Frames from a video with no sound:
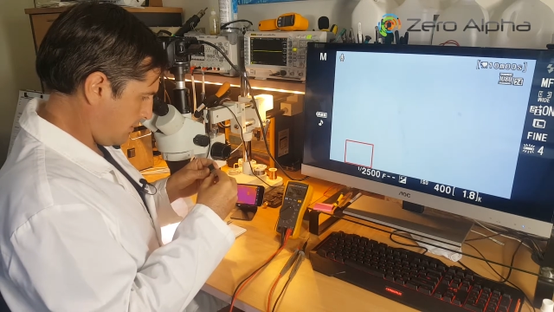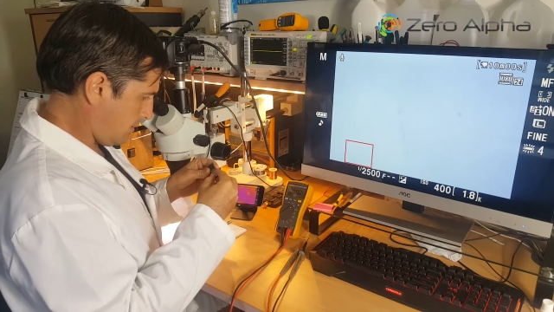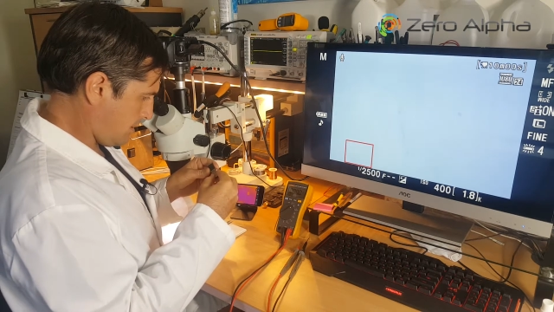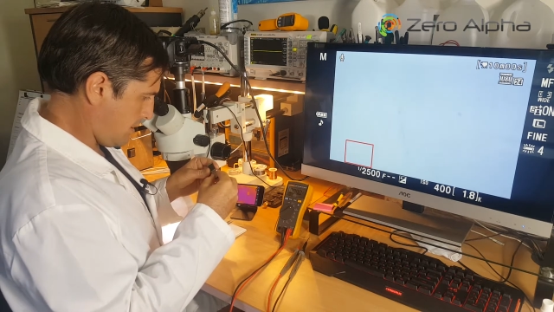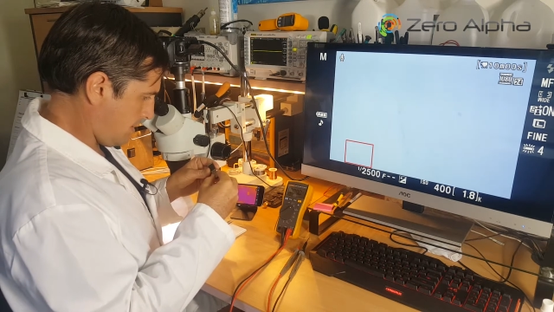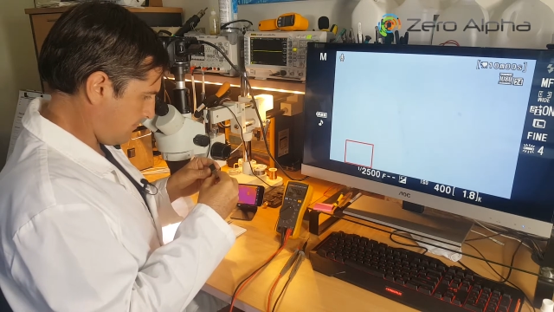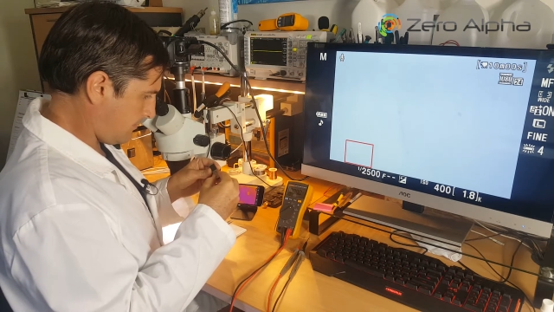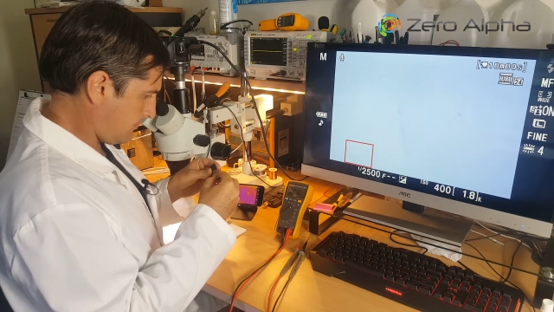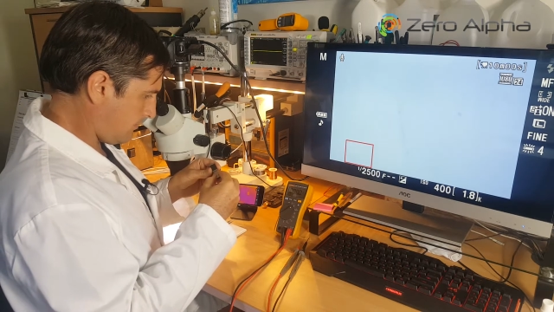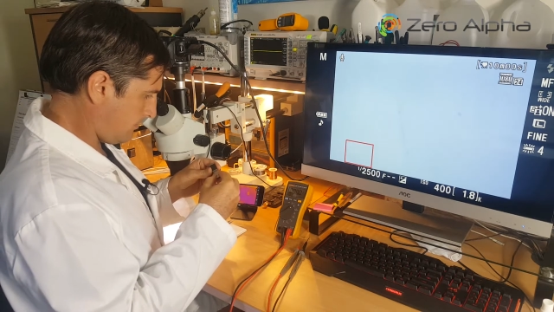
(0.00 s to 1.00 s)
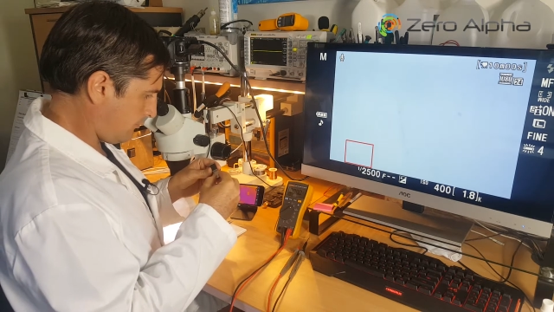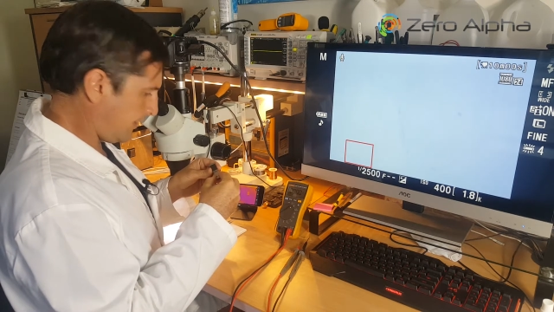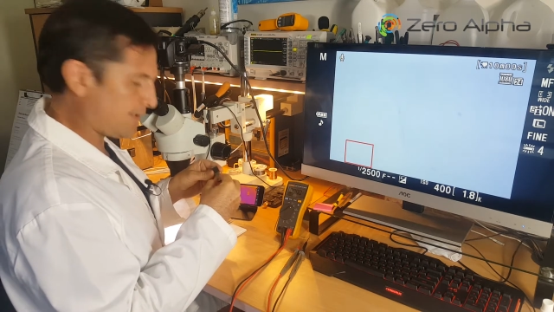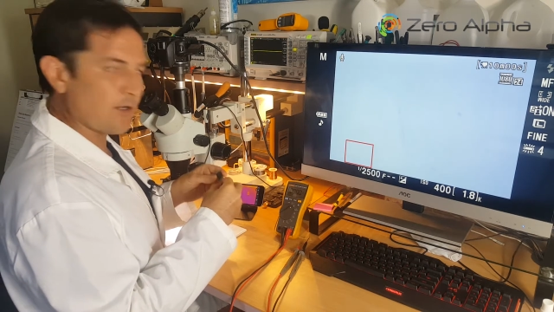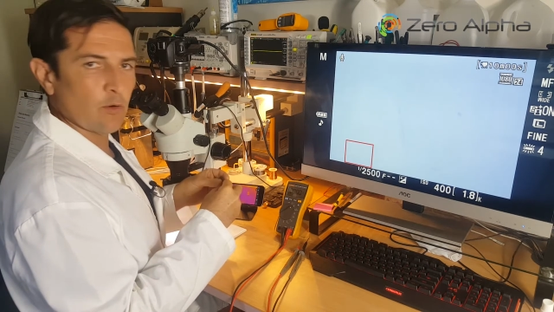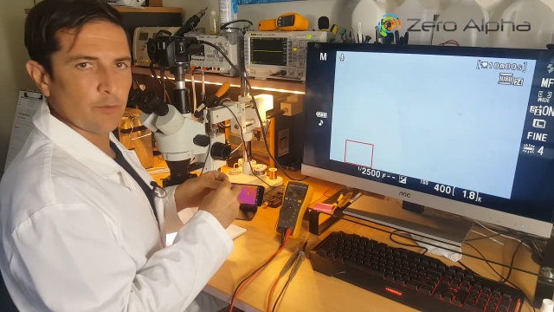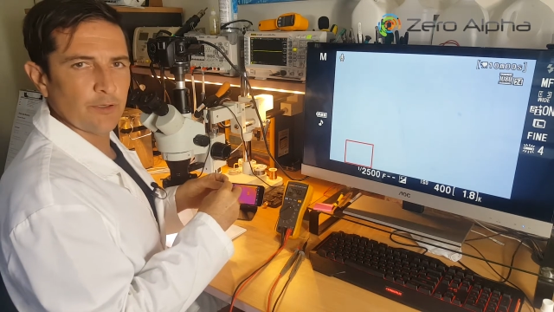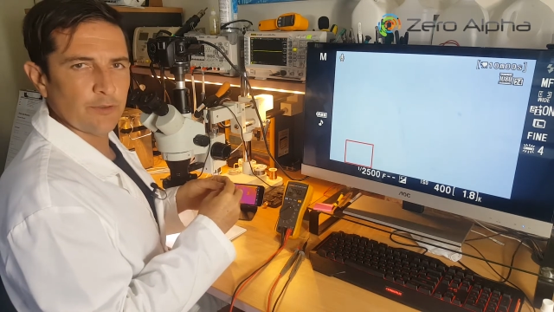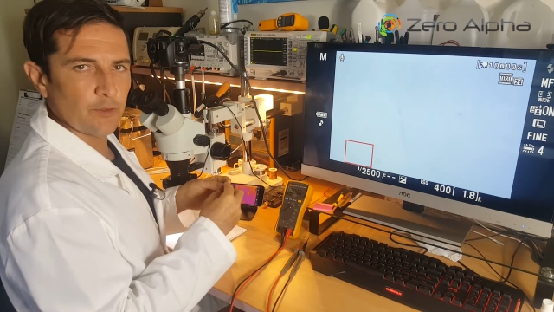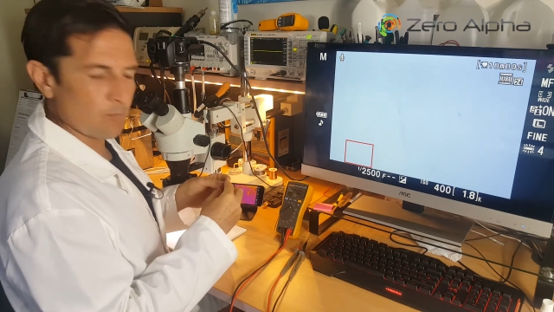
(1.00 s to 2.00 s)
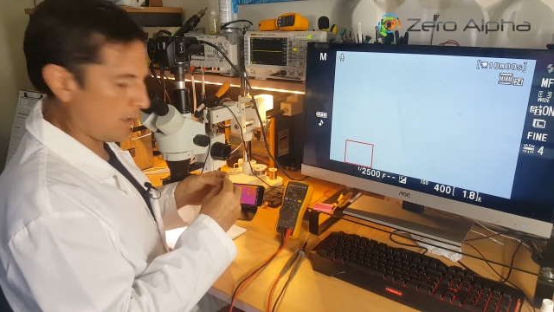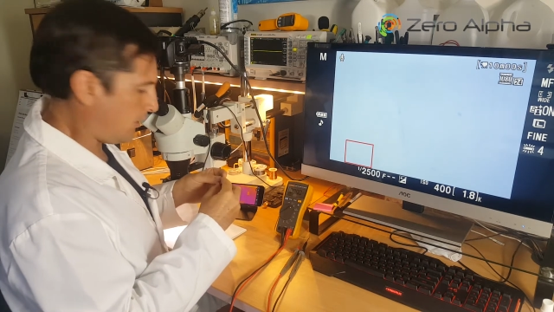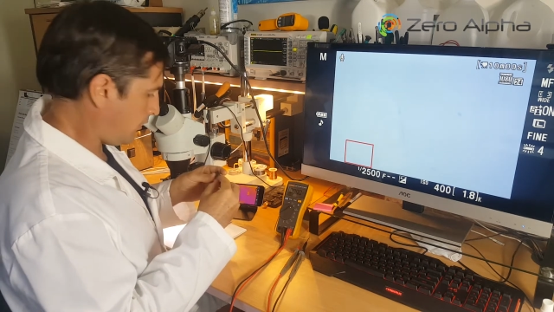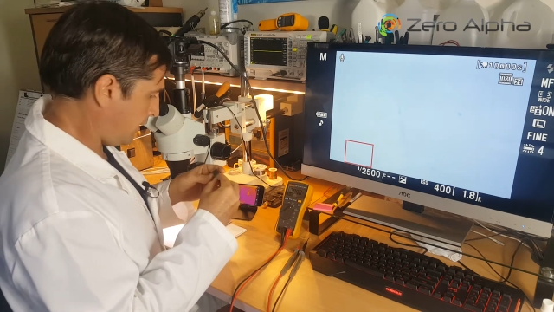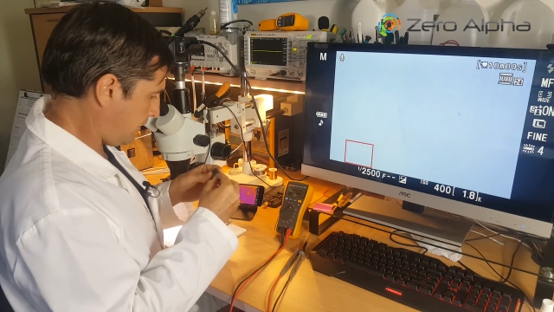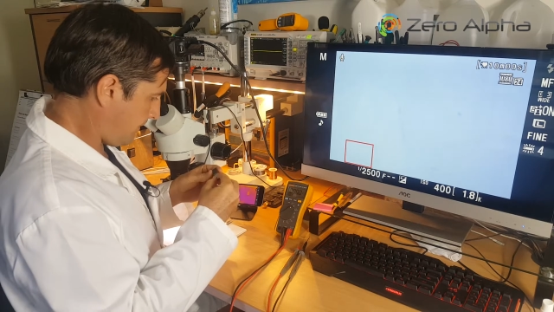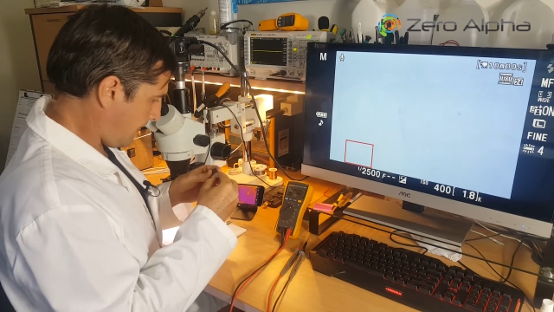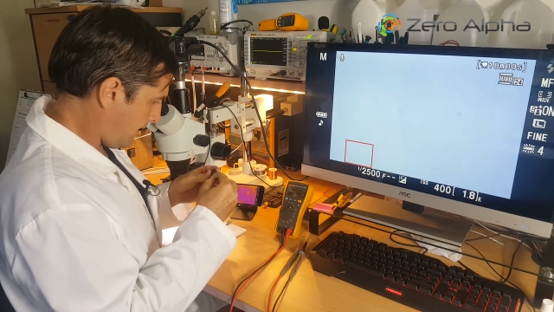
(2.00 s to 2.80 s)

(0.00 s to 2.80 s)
resoldered a new one on it,